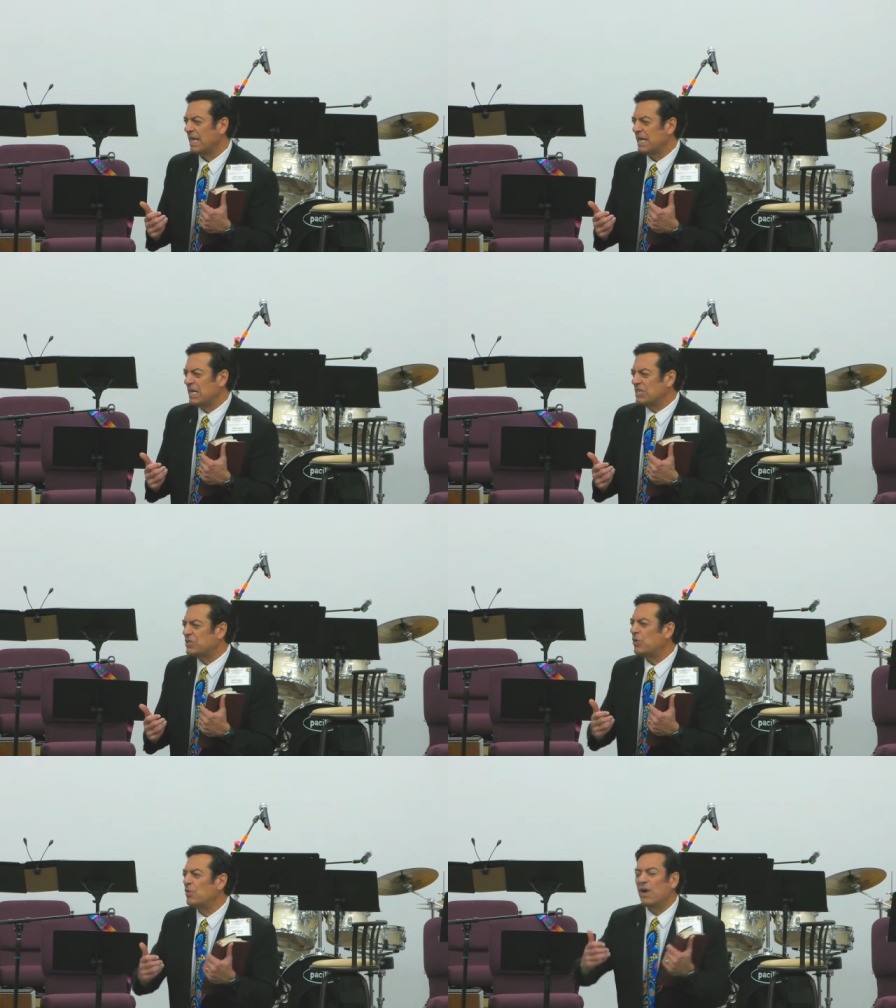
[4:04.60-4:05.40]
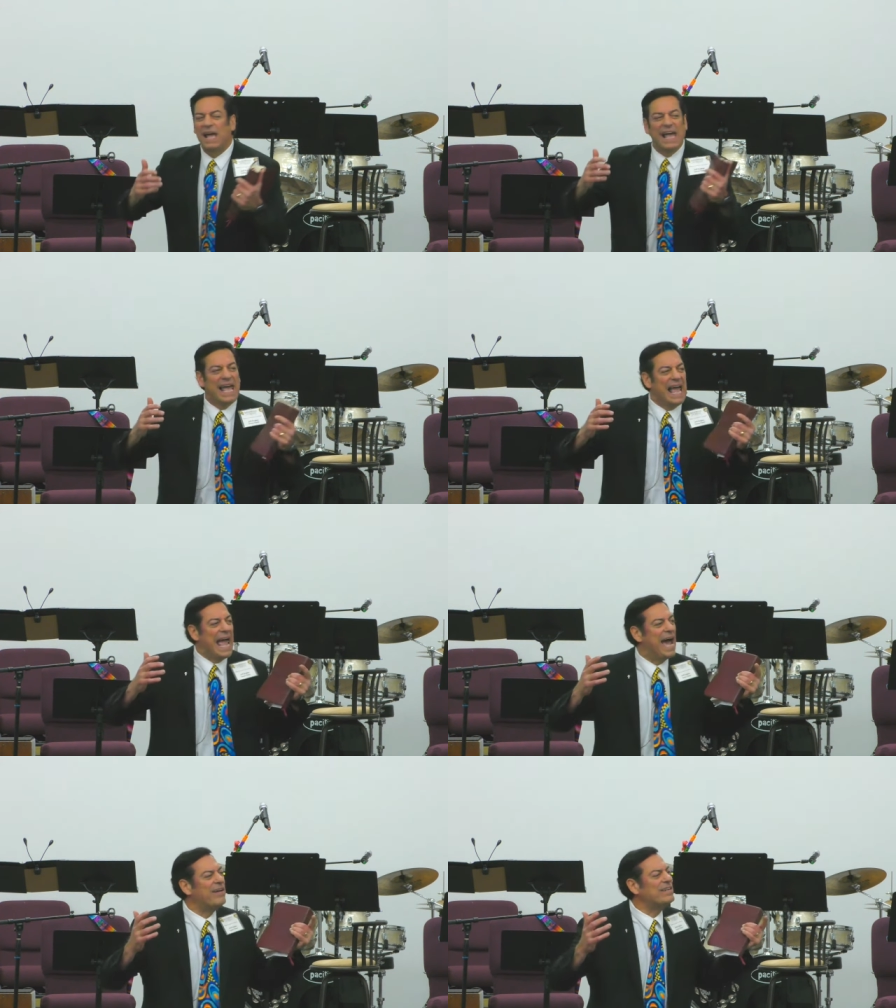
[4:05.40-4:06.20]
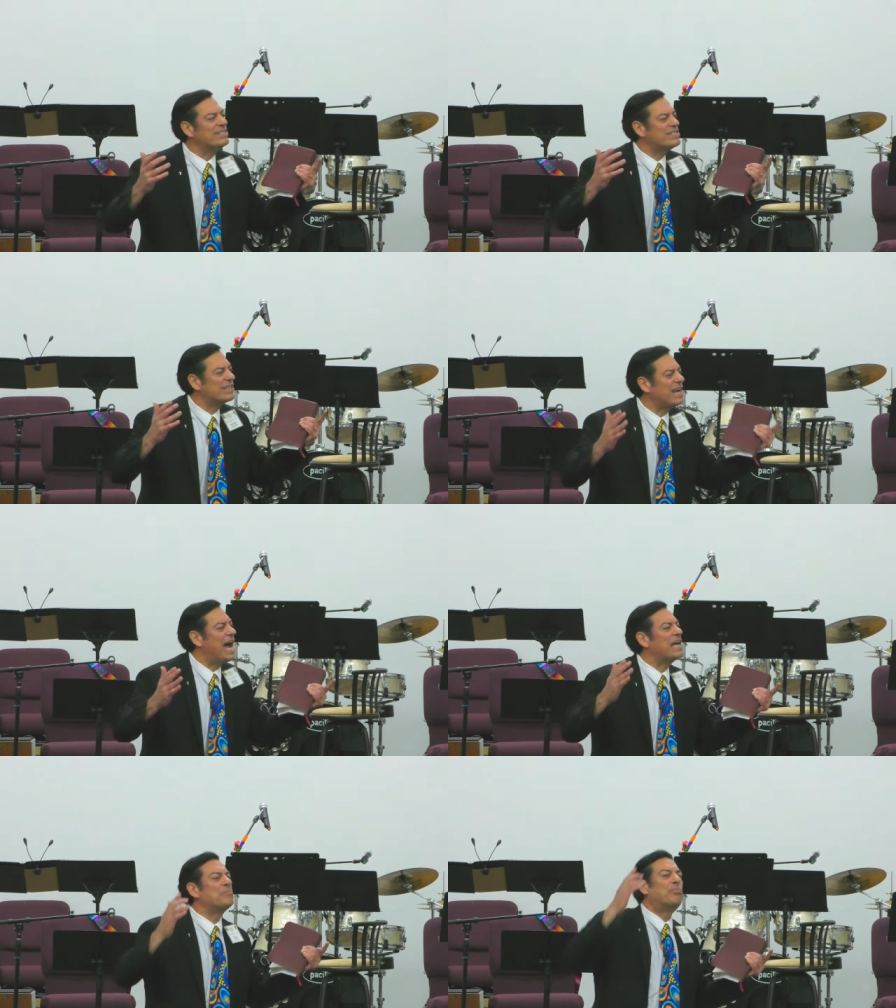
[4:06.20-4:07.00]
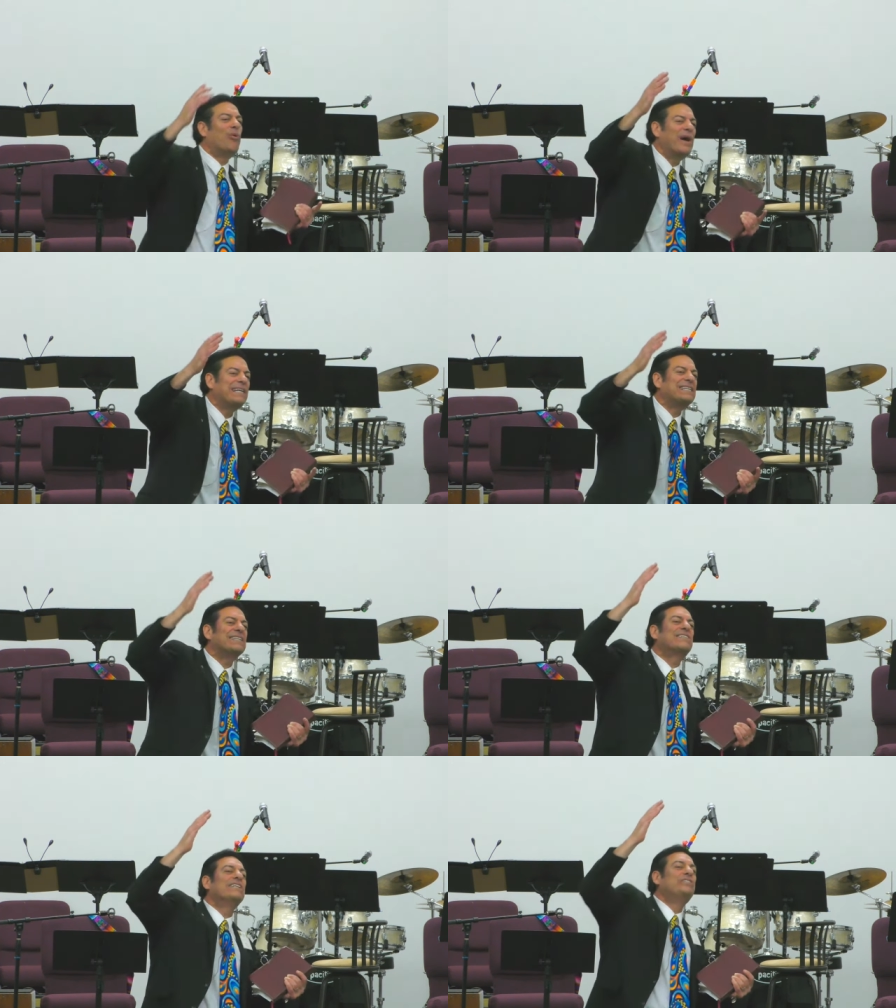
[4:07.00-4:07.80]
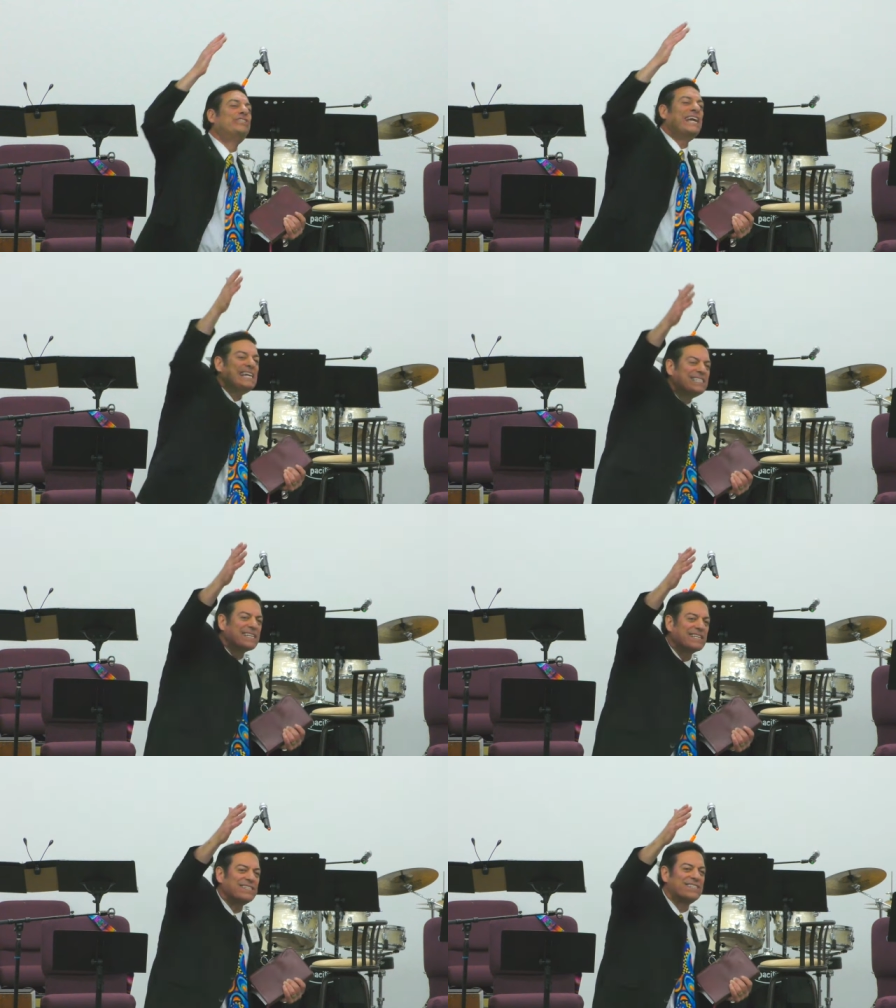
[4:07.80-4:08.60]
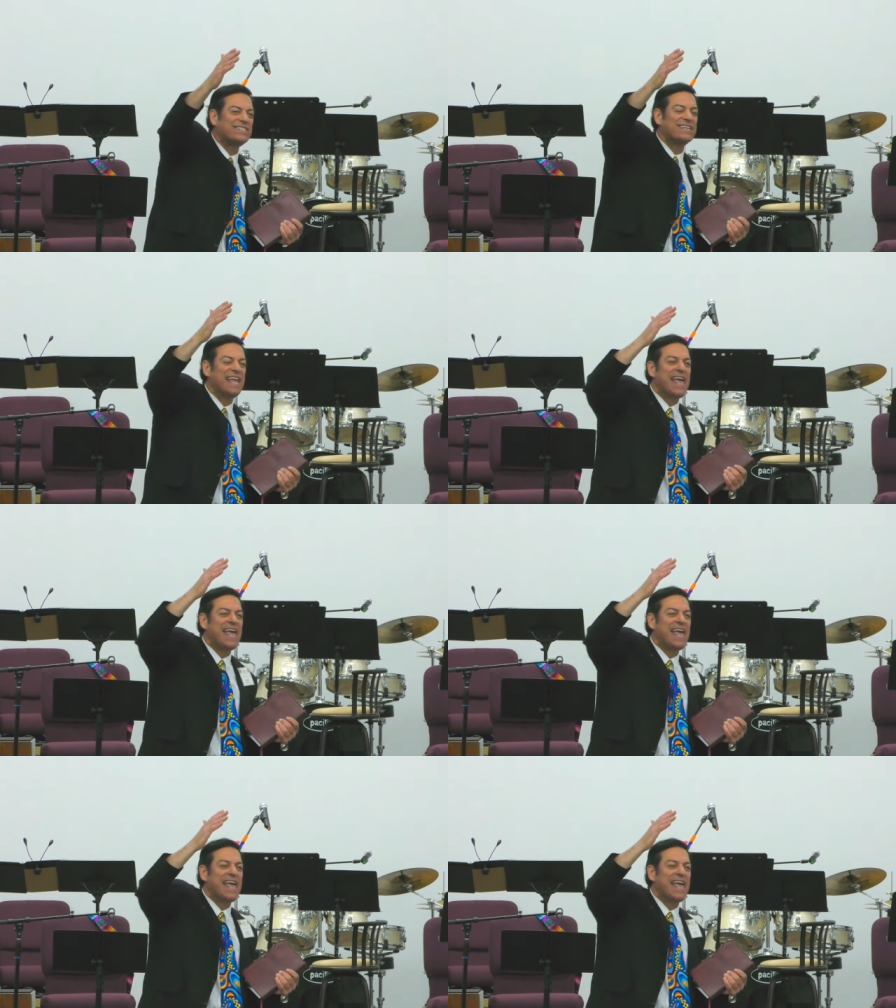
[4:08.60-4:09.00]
So how does God point to Jesus